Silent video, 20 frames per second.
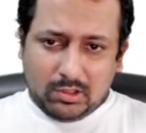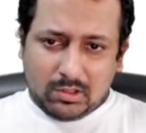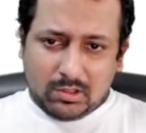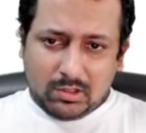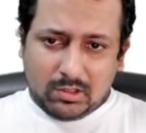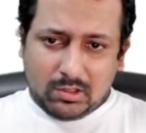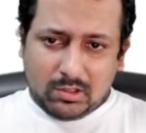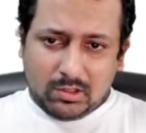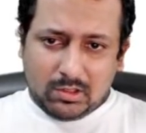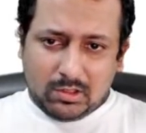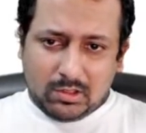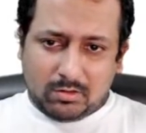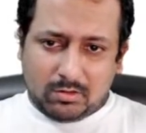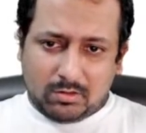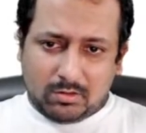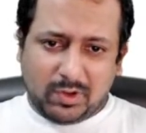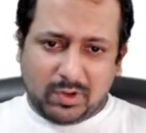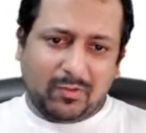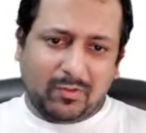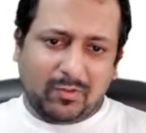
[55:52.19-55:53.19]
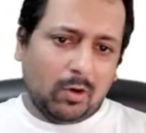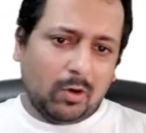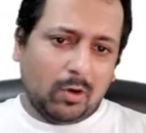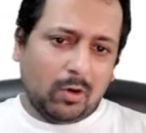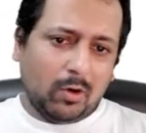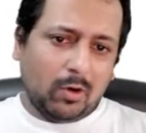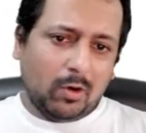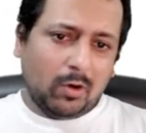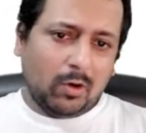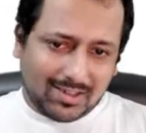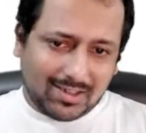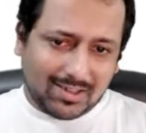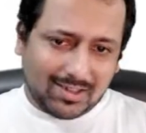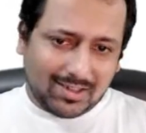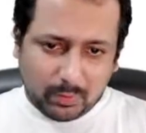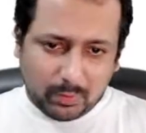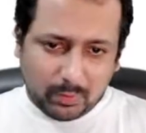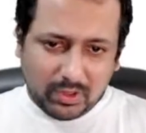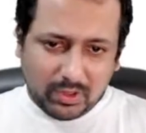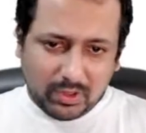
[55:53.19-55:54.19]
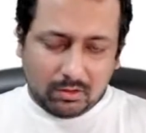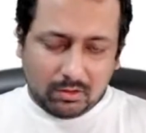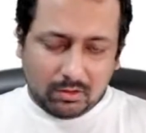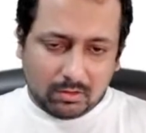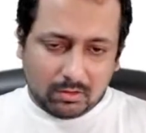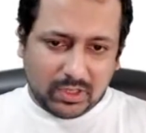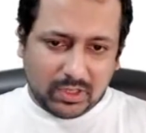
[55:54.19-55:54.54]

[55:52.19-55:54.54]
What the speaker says: So before we start, we